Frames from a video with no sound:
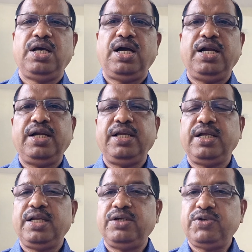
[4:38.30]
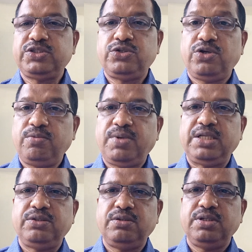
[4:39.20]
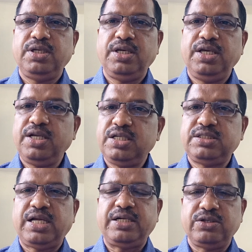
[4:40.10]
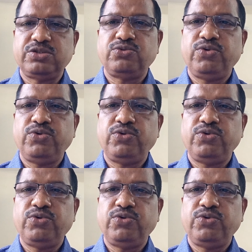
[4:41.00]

and it was done by the English writers